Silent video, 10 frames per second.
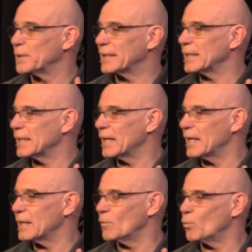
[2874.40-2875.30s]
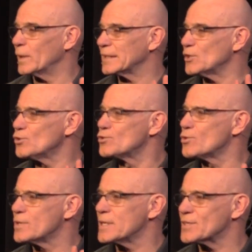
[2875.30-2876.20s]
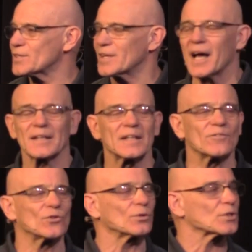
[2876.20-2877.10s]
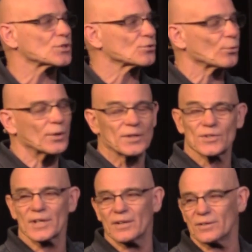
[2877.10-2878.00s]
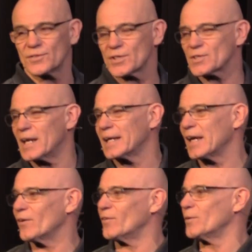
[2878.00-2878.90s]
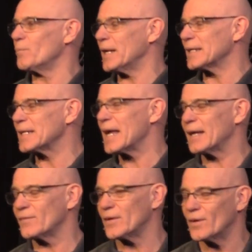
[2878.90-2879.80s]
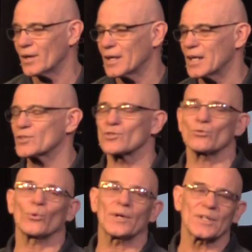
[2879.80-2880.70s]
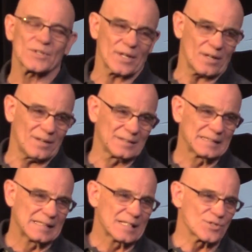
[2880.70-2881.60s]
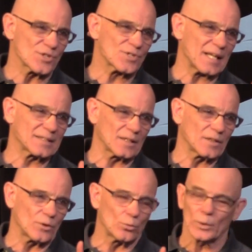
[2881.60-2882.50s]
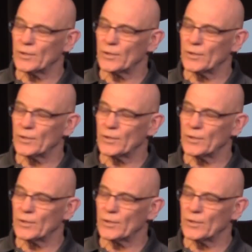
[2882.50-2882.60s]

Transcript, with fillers: but when you do this, God gives you a story to tell, just like Aaron and Megan had there, a story to tell, just like the little